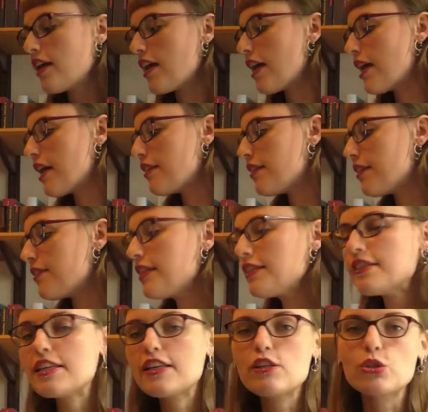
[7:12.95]
And
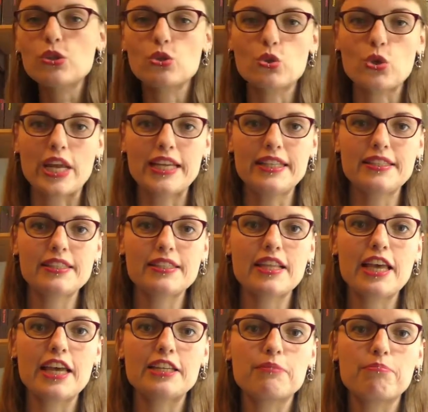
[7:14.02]
this illustrates
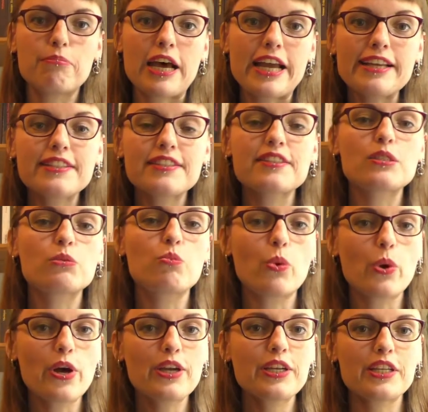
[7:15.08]
that biases
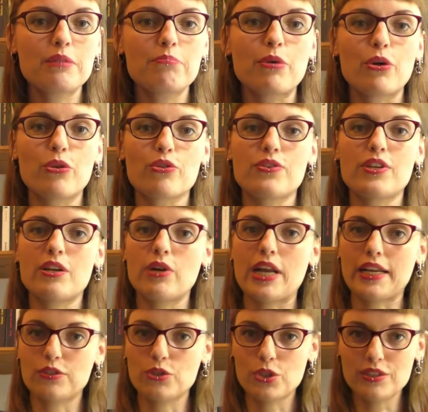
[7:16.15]
work in both
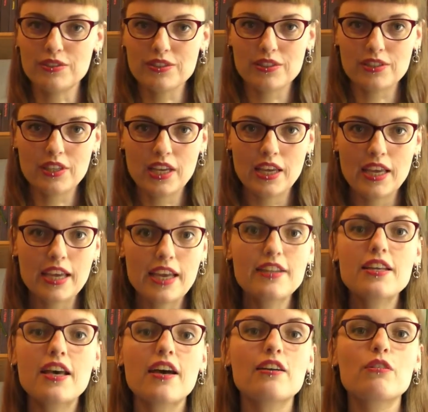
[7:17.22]
directions
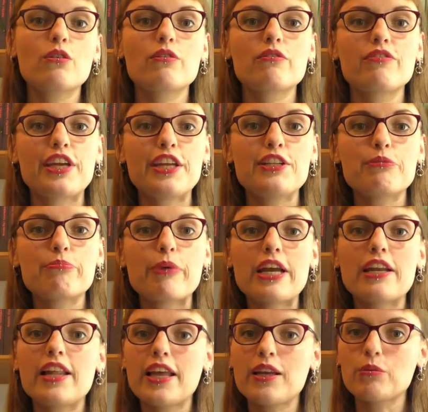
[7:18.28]
and are conveyed by
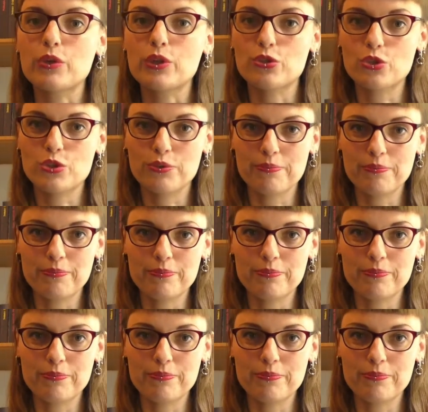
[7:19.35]
language.